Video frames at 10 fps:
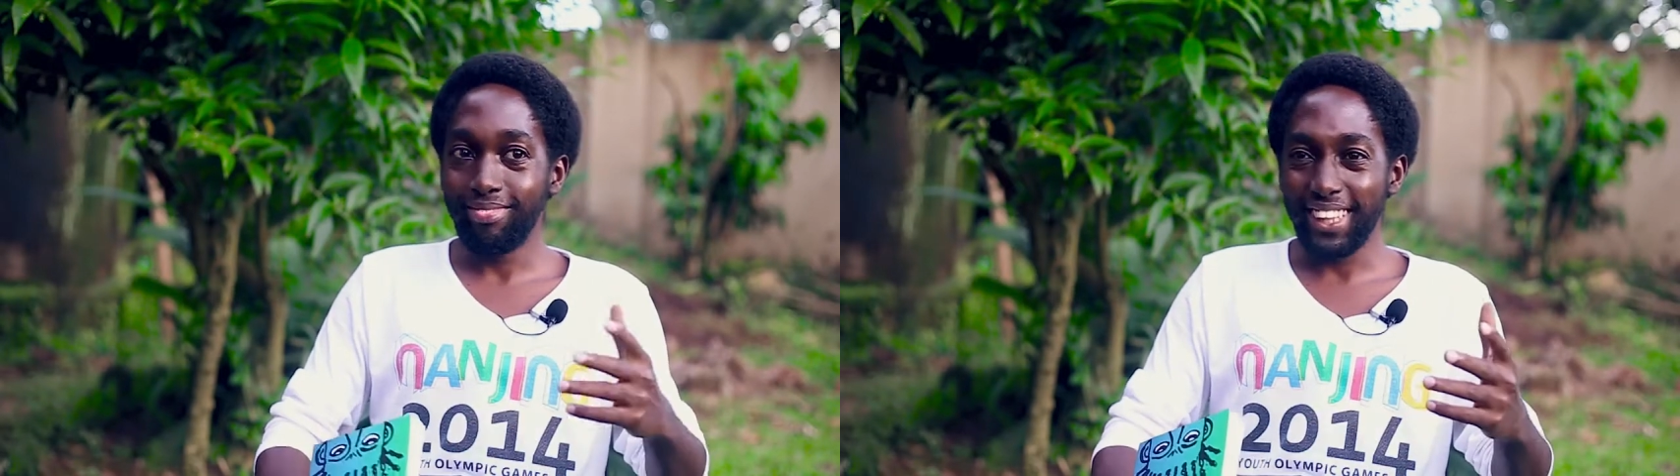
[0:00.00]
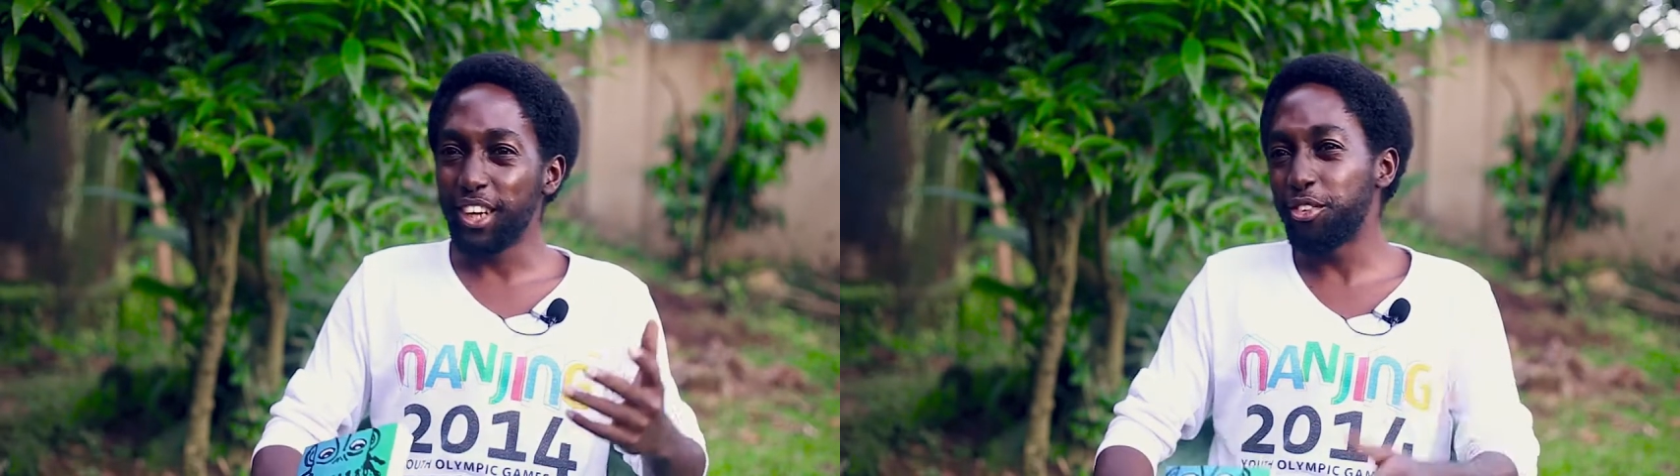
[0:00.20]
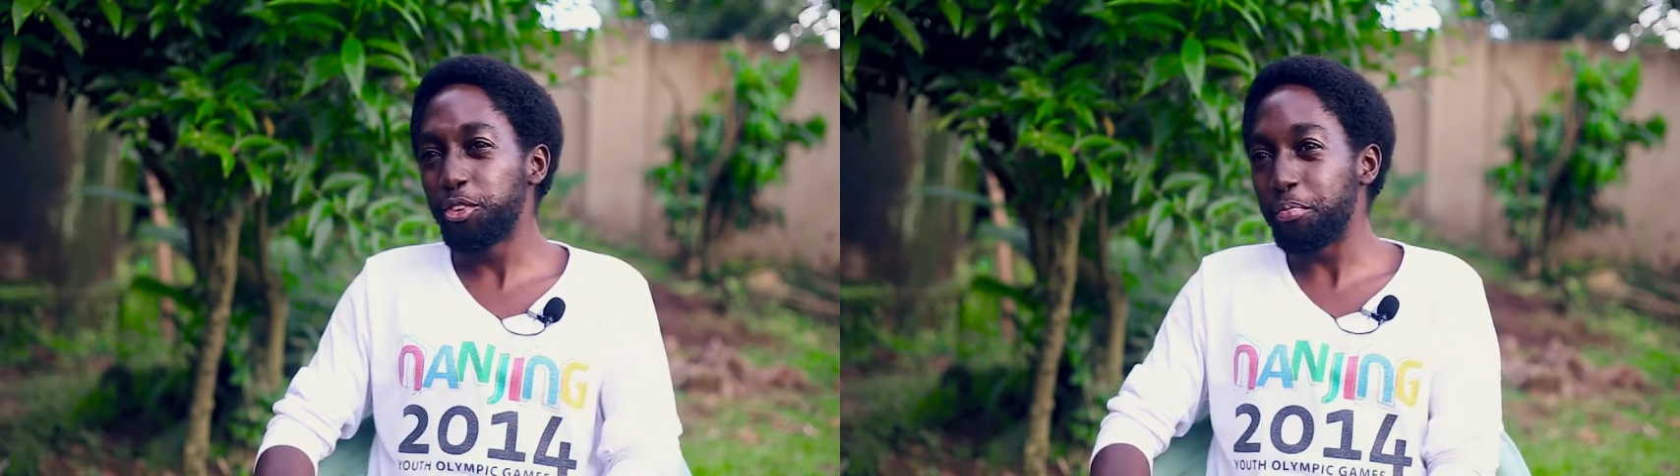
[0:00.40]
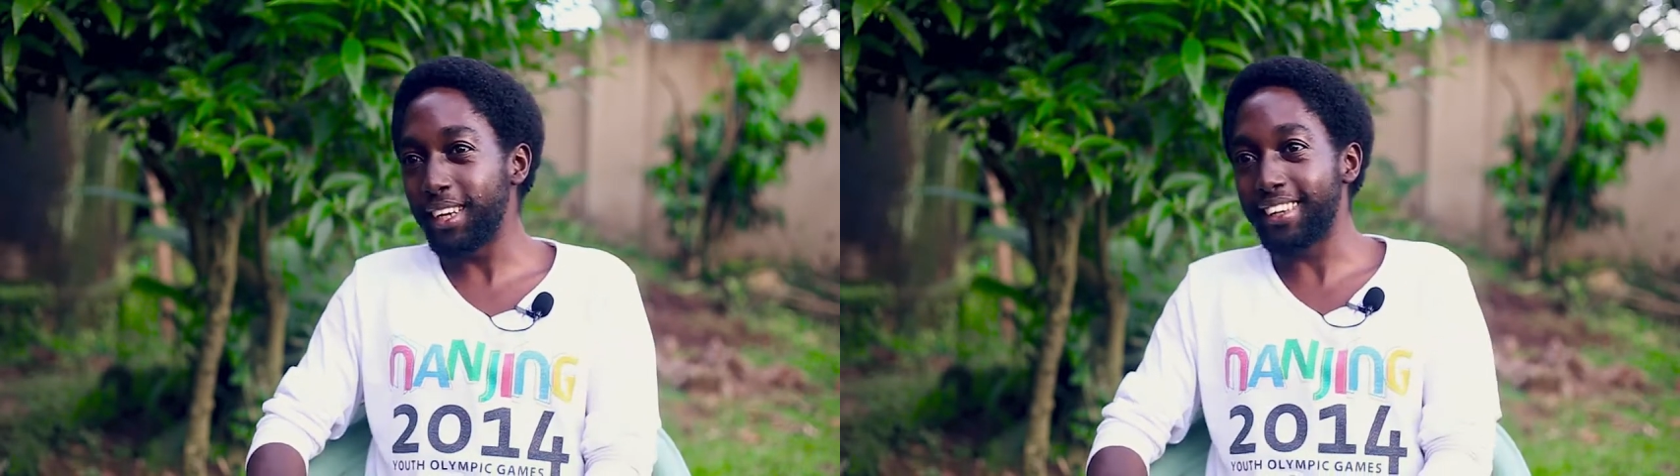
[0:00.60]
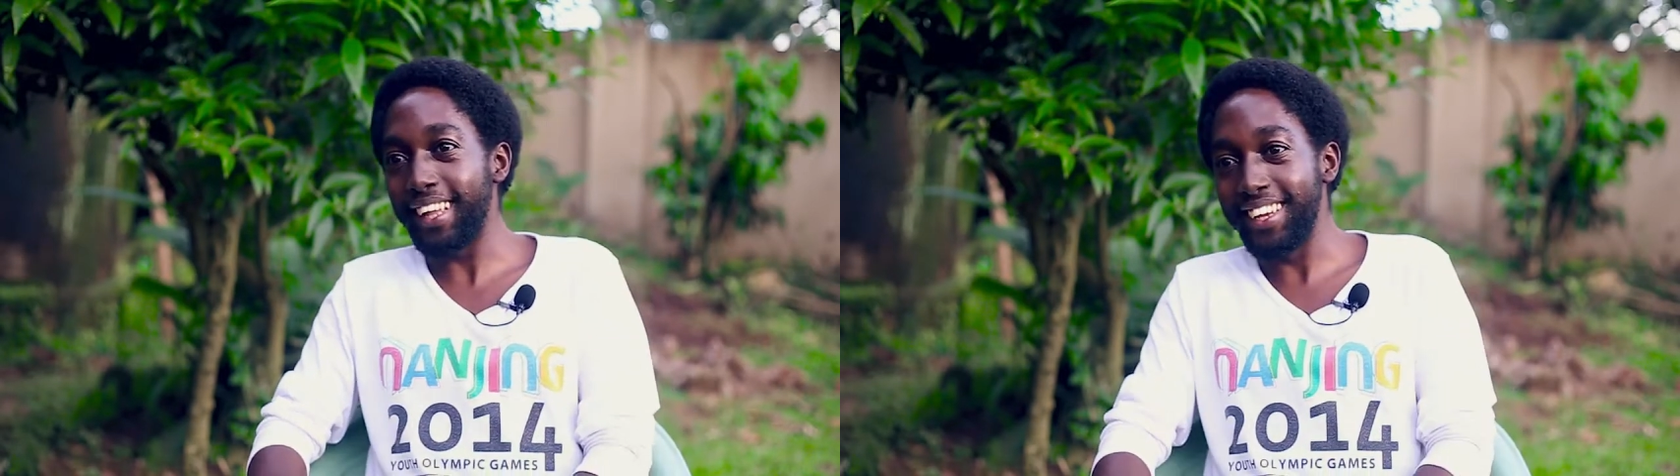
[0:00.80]
that
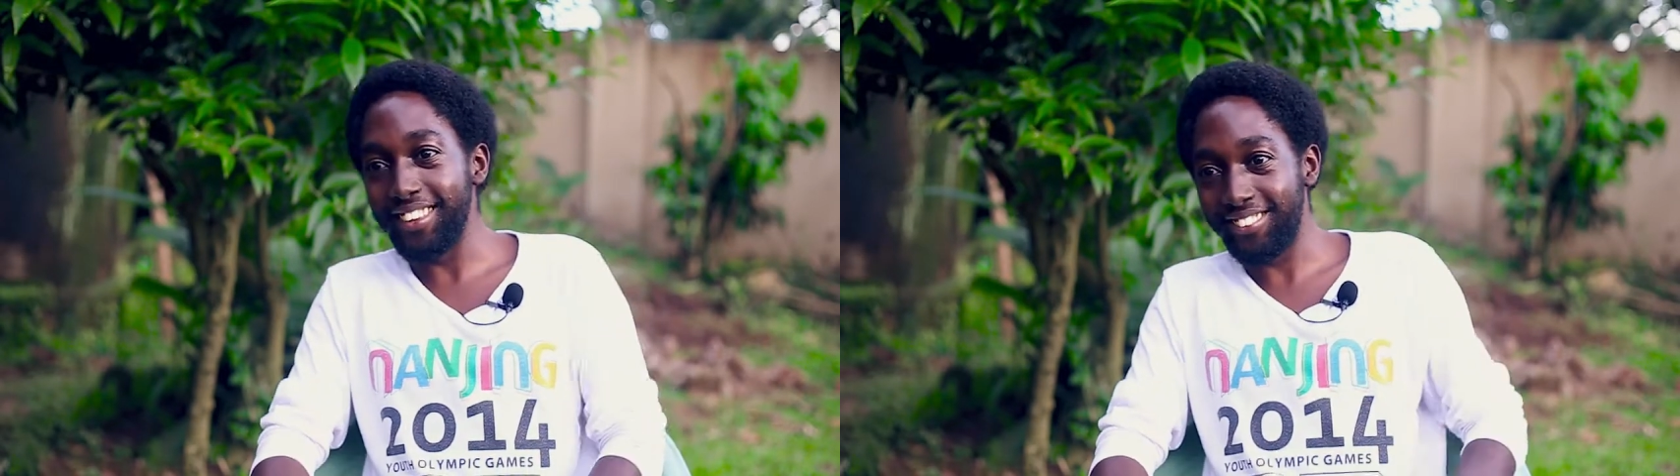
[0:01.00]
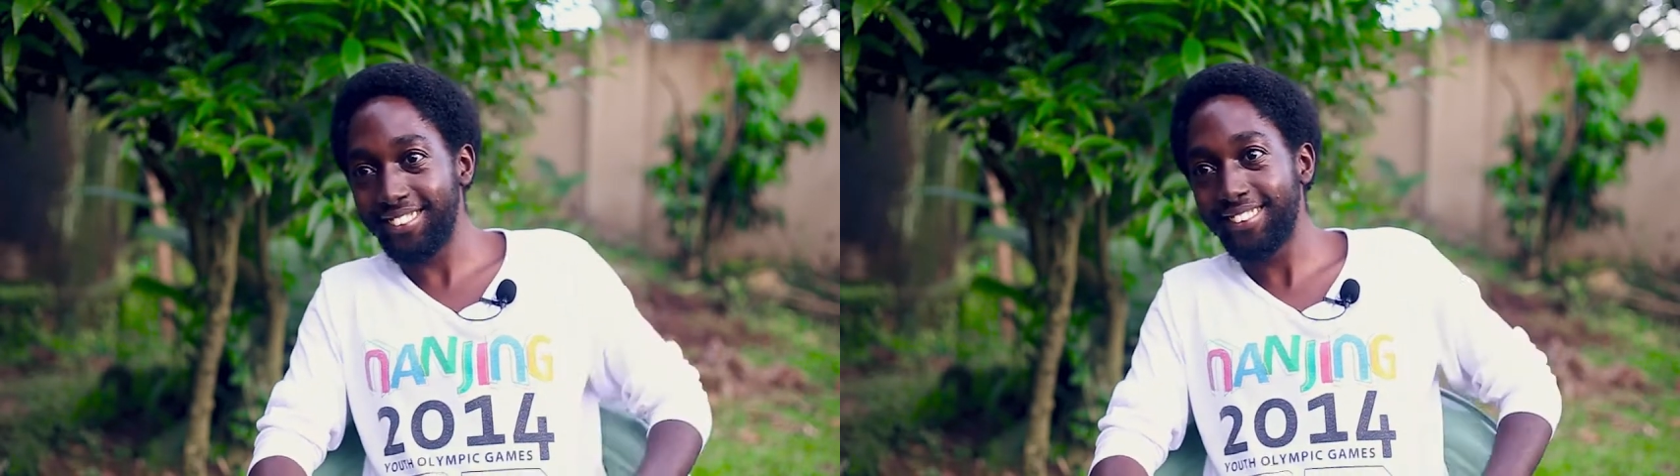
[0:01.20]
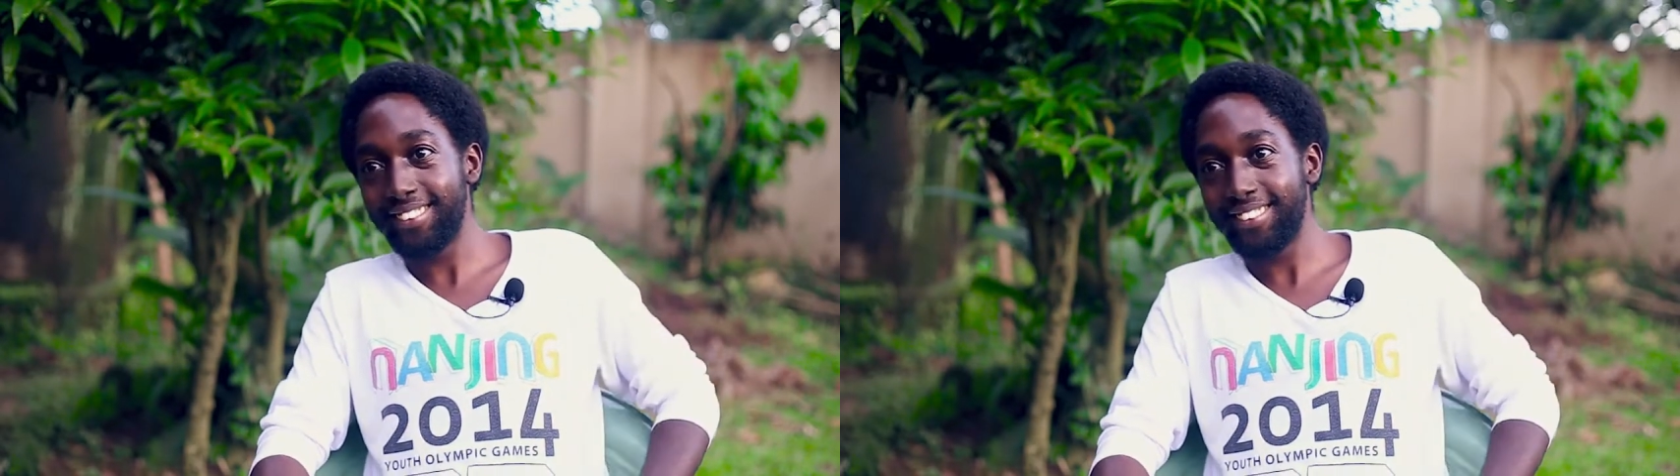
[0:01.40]
respect, I guess.